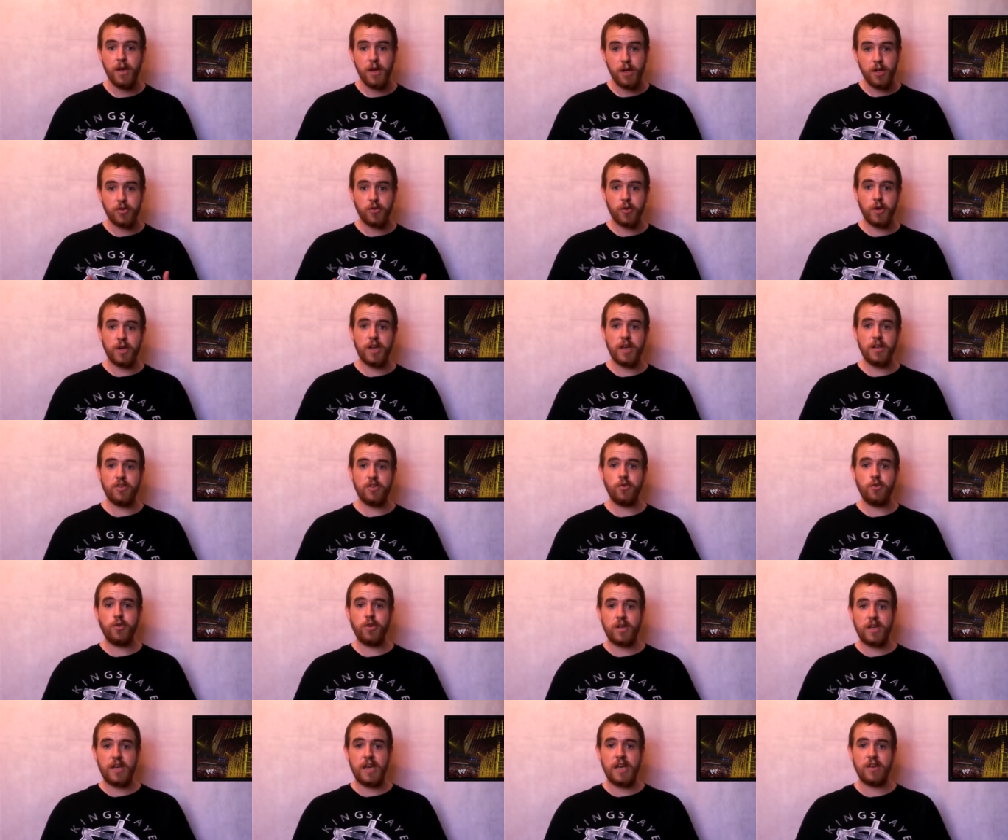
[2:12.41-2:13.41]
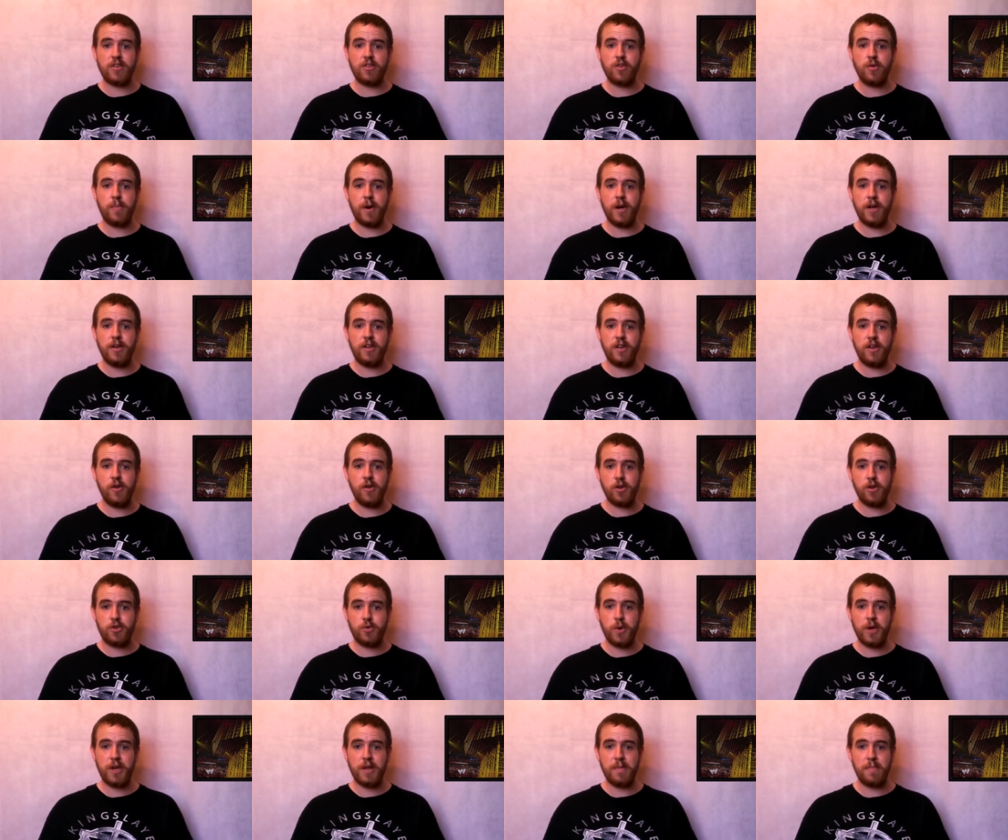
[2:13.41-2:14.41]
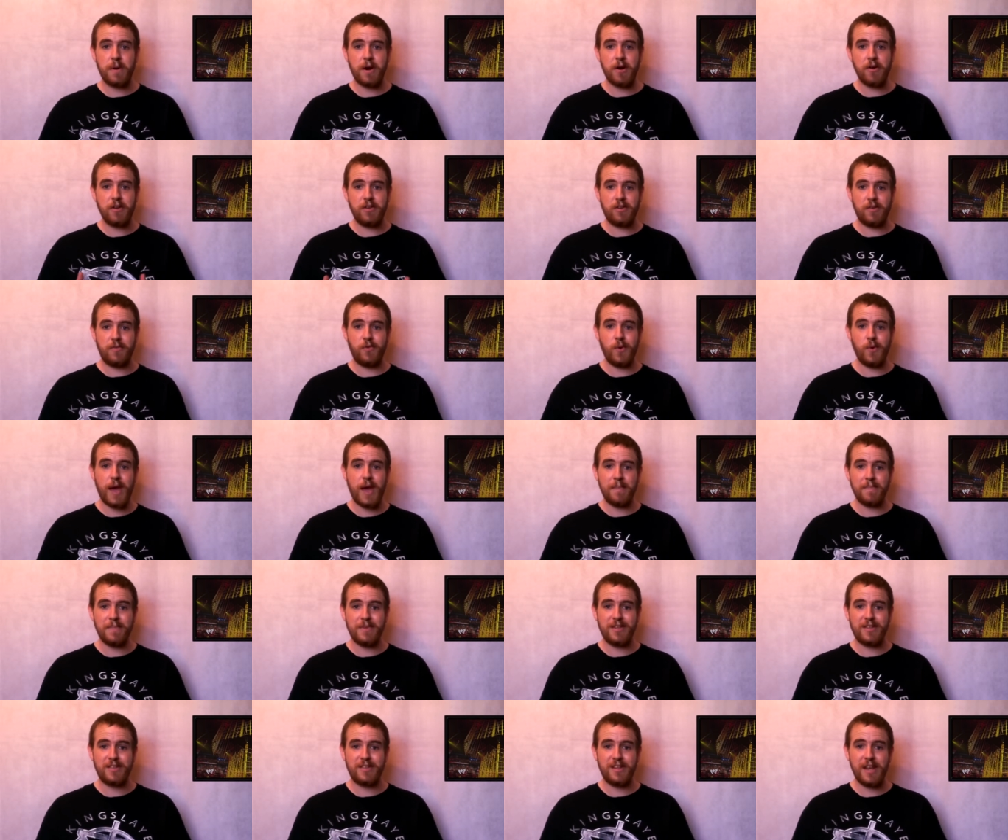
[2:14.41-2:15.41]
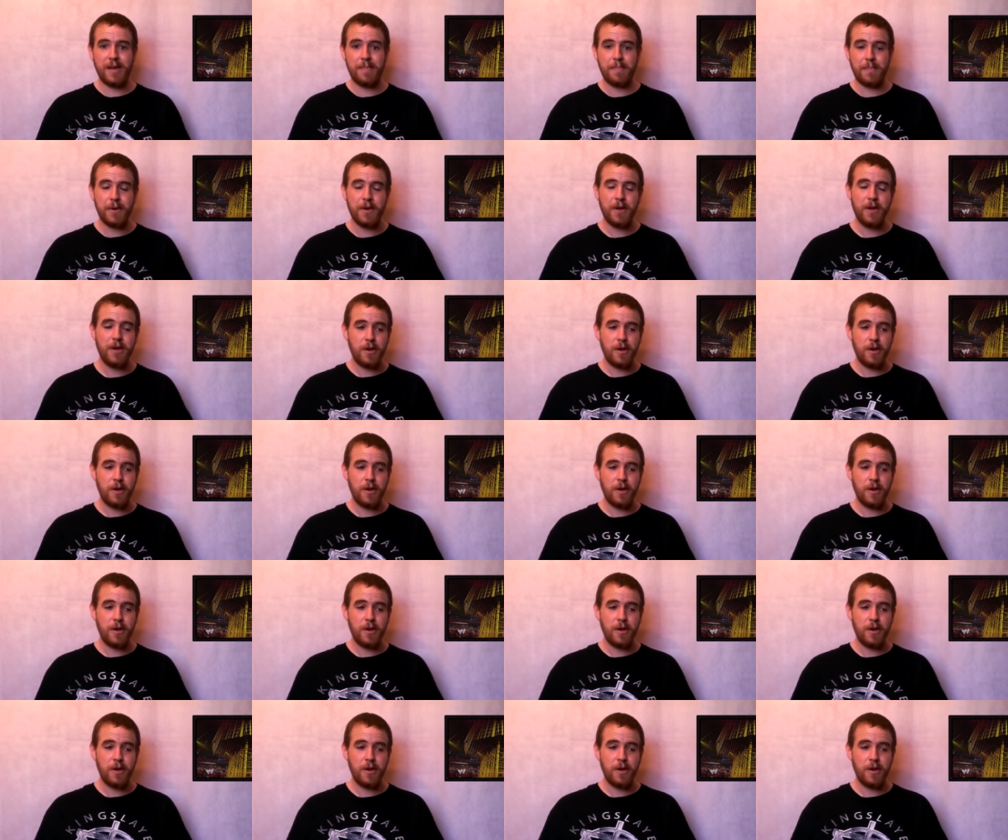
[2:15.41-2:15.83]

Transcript: So I guess you could kiss goodbye to the old twig and berries if you happen to slip.